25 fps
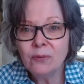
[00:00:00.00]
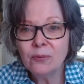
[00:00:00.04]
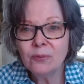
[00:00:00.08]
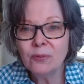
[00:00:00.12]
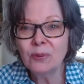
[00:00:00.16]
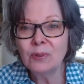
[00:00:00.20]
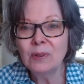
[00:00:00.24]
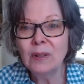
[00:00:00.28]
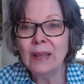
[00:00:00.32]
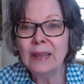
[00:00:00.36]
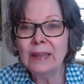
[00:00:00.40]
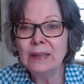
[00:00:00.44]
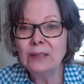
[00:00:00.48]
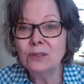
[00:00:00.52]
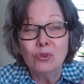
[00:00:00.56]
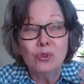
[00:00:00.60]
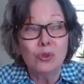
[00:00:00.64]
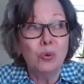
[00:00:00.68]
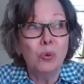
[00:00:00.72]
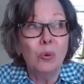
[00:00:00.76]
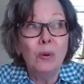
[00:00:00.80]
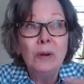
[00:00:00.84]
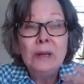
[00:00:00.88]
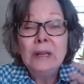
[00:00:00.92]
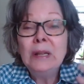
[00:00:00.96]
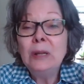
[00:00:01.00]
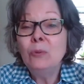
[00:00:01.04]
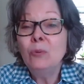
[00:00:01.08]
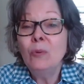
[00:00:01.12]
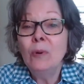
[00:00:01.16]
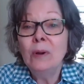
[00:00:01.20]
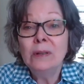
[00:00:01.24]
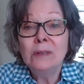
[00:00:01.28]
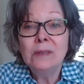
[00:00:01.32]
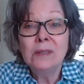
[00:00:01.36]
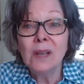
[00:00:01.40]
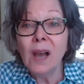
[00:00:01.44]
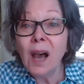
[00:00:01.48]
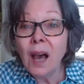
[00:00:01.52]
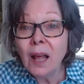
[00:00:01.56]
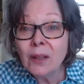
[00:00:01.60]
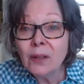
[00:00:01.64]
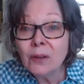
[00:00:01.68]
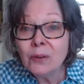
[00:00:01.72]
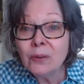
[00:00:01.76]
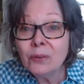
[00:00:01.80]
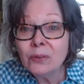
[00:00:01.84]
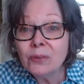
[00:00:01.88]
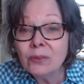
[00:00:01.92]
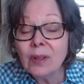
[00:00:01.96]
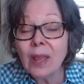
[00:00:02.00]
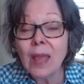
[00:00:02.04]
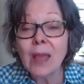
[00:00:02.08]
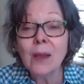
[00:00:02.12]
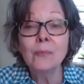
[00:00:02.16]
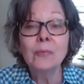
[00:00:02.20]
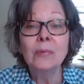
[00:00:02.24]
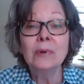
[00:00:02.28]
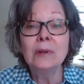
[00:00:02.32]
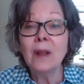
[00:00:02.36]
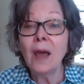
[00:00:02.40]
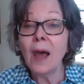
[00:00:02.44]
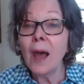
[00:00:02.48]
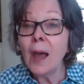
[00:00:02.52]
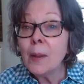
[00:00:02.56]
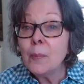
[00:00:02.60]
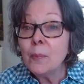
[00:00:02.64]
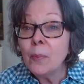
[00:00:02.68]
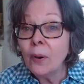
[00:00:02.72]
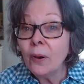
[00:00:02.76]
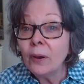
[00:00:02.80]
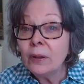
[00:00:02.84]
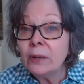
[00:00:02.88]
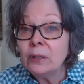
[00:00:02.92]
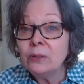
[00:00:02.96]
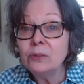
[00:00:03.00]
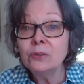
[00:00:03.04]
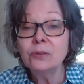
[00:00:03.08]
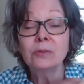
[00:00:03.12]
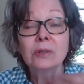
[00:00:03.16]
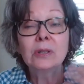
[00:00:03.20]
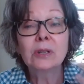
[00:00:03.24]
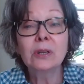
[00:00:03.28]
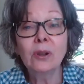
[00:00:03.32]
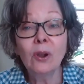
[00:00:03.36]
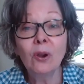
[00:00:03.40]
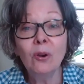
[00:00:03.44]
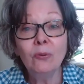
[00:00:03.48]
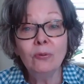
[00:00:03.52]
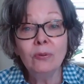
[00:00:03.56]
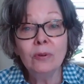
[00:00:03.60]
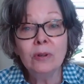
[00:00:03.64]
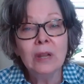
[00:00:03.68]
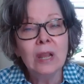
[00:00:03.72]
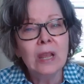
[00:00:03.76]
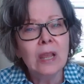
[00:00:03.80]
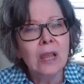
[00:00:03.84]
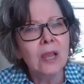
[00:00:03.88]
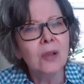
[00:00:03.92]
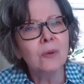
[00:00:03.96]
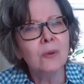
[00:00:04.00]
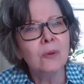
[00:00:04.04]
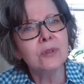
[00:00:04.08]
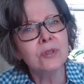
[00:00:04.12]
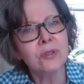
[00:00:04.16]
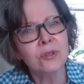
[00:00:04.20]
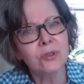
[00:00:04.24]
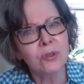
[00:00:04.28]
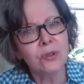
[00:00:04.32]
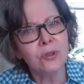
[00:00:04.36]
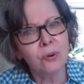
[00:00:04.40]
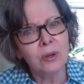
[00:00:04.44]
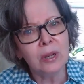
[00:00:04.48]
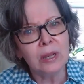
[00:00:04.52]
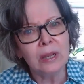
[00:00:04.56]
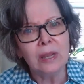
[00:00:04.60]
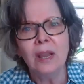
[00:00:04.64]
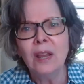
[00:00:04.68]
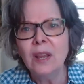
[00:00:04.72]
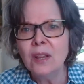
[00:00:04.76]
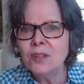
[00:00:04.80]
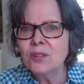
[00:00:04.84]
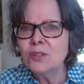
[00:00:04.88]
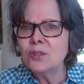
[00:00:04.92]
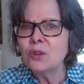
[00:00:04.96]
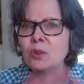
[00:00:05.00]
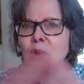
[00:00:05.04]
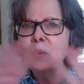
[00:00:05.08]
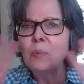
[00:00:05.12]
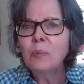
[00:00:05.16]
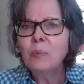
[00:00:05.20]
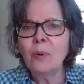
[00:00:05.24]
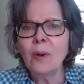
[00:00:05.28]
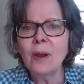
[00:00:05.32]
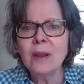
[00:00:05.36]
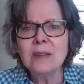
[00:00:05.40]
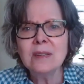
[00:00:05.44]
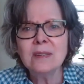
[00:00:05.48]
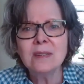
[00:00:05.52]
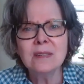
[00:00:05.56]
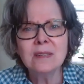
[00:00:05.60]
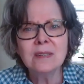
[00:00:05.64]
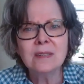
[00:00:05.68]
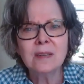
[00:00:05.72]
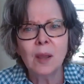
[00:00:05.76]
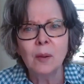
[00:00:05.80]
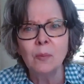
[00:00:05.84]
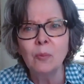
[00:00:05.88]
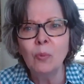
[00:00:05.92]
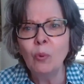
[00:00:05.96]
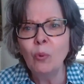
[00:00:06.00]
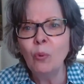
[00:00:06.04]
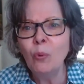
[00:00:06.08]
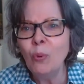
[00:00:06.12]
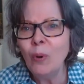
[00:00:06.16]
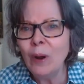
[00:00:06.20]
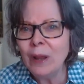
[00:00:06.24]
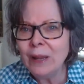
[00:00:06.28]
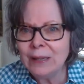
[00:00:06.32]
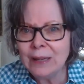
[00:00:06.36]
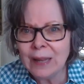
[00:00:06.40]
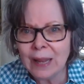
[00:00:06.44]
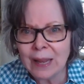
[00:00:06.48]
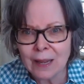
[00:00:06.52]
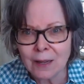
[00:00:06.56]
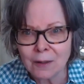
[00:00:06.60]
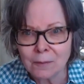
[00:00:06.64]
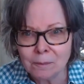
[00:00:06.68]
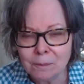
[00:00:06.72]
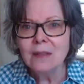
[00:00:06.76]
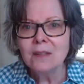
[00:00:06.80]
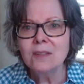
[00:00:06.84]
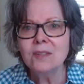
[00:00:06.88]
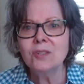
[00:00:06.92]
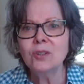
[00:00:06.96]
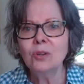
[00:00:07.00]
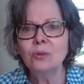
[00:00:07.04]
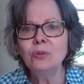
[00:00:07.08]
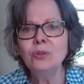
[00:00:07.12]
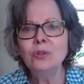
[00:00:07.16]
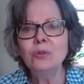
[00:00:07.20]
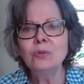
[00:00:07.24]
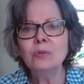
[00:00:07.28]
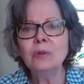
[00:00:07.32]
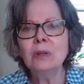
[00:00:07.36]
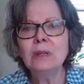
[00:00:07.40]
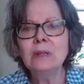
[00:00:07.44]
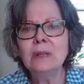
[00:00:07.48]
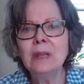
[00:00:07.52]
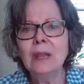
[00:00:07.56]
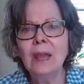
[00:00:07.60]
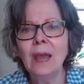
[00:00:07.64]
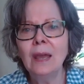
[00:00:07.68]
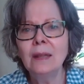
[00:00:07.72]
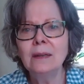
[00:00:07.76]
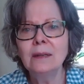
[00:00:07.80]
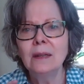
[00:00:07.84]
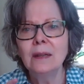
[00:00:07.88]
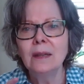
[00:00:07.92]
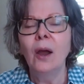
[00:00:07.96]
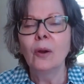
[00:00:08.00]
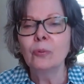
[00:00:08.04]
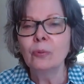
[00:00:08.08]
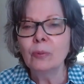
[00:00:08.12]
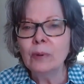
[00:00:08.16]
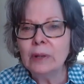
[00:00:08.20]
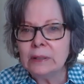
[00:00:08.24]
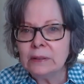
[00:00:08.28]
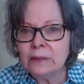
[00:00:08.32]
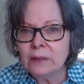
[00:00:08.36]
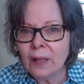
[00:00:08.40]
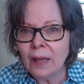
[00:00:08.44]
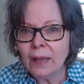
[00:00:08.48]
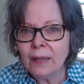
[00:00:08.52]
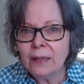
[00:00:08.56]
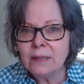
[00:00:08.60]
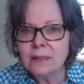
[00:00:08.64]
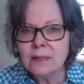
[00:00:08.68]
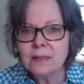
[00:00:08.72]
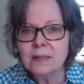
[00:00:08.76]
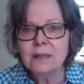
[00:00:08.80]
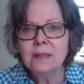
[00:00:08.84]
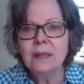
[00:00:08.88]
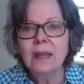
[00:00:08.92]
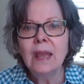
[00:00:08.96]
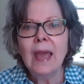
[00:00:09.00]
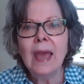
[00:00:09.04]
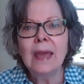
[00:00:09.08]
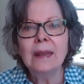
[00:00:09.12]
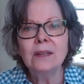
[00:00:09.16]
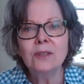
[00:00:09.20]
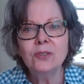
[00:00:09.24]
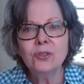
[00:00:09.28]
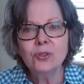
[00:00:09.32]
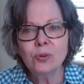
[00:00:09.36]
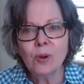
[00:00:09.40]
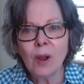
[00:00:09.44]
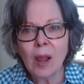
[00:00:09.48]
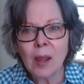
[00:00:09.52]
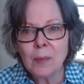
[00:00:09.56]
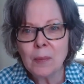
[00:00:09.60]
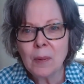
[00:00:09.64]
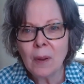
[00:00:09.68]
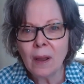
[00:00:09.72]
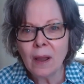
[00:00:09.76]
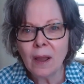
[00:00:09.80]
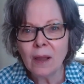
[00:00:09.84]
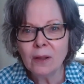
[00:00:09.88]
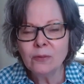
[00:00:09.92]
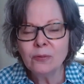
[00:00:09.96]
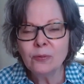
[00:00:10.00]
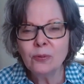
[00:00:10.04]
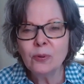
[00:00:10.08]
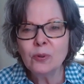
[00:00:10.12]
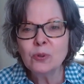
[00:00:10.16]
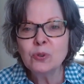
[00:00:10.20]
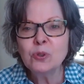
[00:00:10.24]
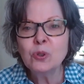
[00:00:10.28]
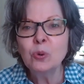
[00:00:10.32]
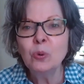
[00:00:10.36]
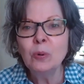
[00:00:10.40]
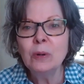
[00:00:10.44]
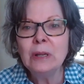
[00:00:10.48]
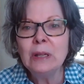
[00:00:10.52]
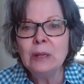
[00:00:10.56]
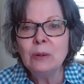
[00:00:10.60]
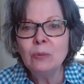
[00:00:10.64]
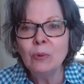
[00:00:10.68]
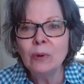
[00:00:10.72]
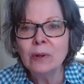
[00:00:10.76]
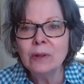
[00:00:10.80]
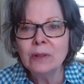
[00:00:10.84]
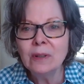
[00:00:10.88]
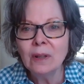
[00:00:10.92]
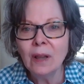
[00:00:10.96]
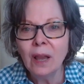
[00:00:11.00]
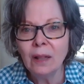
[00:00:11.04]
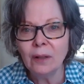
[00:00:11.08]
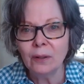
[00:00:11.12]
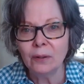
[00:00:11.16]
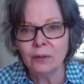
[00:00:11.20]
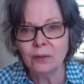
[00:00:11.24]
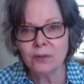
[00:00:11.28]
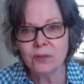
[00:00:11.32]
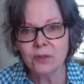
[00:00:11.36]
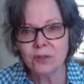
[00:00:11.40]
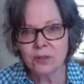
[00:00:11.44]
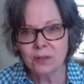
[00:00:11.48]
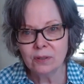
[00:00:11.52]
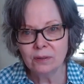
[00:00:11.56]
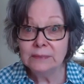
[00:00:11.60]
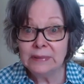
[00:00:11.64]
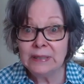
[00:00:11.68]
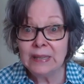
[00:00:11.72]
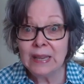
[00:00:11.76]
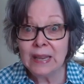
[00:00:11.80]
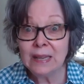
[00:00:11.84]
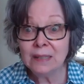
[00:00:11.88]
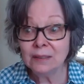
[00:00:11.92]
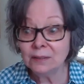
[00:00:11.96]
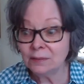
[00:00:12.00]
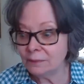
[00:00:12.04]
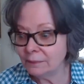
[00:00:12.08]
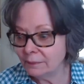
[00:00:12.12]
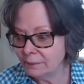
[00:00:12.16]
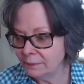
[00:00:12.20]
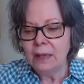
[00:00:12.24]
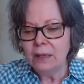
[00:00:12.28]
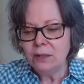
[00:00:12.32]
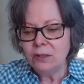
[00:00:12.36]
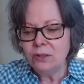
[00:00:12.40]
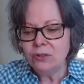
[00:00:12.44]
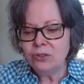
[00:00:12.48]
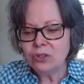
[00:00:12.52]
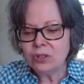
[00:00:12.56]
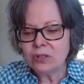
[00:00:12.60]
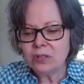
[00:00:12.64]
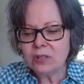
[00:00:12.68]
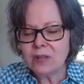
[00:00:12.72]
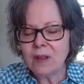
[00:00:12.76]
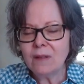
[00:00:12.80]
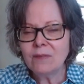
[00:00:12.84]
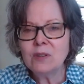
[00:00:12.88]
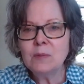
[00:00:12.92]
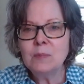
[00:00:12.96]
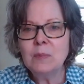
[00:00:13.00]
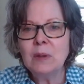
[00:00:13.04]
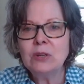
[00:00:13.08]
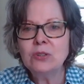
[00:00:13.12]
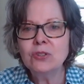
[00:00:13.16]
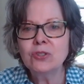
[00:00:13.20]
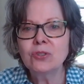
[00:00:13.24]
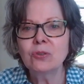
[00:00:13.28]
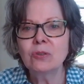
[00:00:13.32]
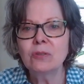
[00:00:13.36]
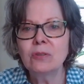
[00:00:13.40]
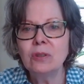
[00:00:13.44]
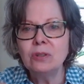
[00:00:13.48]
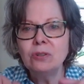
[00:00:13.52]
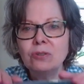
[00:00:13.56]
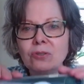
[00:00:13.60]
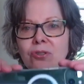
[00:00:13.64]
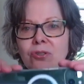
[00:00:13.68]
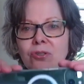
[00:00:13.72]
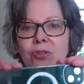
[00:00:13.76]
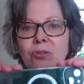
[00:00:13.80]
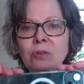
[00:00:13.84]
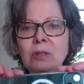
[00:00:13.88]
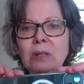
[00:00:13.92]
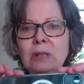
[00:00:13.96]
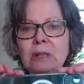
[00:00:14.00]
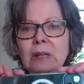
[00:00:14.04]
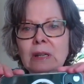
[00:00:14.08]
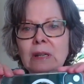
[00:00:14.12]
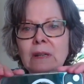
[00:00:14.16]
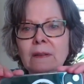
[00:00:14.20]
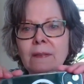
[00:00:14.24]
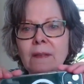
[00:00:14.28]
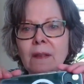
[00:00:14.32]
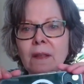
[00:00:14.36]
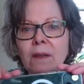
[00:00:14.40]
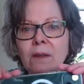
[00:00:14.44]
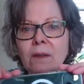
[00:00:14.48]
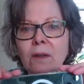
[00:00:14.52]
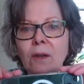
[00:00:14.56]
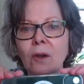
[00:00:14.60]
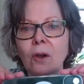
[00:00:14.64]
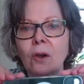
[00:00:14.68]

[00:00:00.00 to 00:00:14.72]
for like $21. And when I bought it during COVID, it was $30. So the price has come way down. So you can get a ring light and a tripod for $21. Yeah, you just have to make sure that you're shooting in the